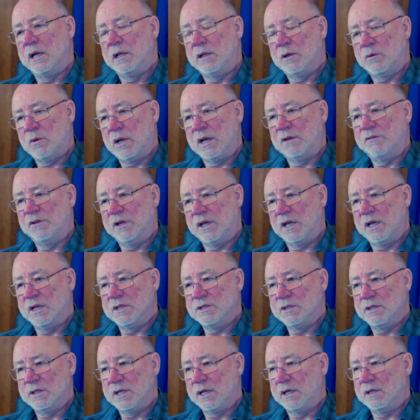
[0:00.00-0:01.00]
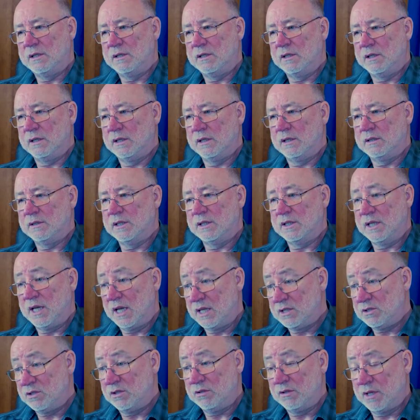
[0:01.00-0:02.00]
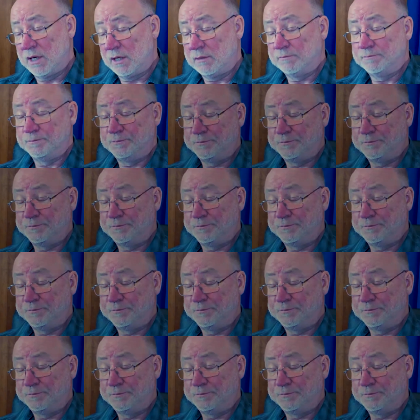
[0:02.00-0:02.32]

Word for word: the qualification that, uh, that gets you there.